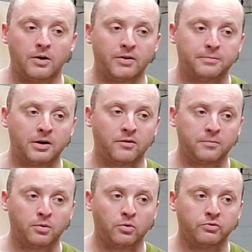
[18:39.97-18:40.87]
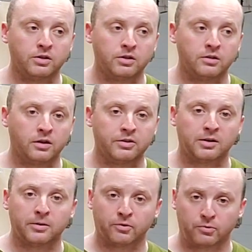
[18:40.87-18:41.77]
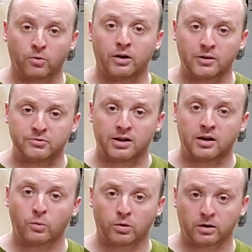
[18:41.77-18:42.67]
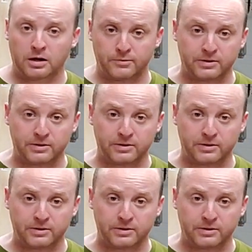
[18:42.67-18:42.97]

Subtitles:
if I posted, I talked about the FJ.